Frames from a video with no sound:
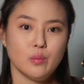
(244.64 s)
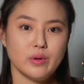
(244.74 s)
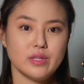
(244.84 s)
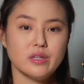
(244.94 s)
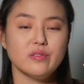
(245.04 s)

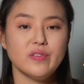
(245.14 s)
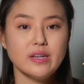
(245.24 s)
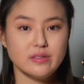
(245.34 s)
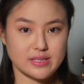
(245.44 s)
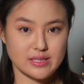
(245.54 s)
With the
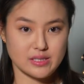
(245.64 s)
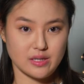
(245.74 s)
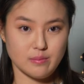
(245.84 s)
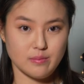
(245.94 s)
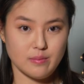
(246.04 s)
Dolfino
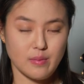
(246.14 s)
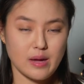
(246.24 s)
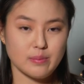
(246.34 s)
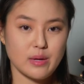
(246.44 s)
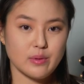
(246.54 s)
system,
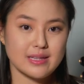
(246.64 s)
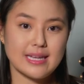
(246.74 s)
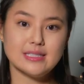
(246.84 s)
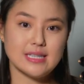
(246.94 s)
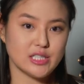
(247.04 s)
I play with
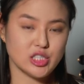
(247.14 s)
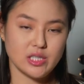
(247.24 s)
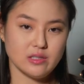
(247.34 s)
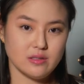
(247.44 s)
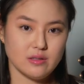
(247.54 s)
less
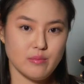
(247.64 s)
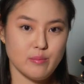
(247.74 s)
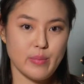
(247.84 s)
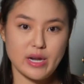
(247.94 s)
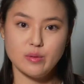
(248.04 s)
tension,
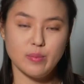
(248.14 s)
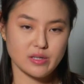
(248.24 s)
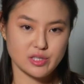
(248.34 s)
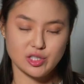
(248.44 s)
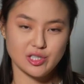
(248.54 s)
better
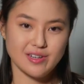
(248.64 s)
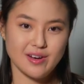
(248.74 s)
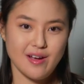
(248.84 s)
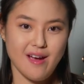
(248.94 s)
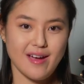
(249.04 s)
posture,
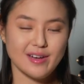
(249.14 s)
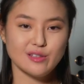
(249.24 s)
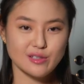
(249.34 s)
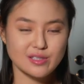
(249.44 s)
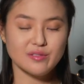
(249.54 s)
and it
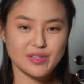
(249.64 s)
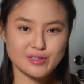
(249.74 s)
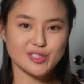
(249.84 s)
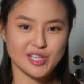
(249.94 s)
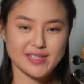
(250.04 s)
looks and
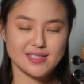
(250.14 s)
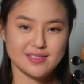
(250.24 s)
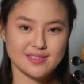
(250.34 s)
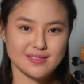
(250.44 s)
feels great.